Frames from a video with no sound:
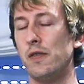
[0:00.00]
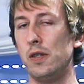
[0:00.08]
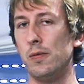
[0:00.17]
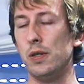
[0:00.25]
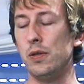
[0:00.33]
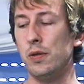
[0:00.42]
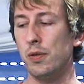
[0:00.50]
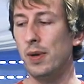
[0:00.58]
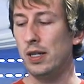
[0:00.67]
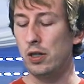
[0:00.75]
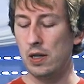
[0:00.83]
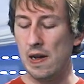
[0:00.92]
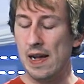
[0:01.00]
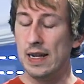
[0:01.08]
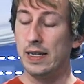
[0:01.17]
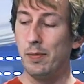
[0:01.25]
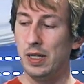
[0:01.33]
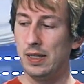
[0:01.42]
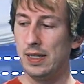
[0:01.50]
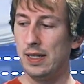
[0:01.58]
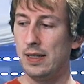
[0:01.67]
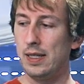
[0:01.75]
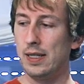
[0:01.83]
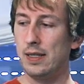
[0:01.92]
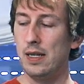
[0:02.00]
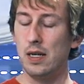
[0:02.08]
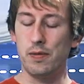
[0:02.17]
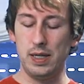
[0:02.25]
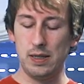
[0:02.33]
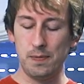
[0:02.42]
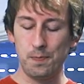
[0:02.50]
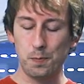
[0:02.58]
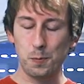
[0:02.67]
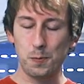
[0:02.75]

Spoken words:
Don't want to do too much. 10 minutes at 60 degrees,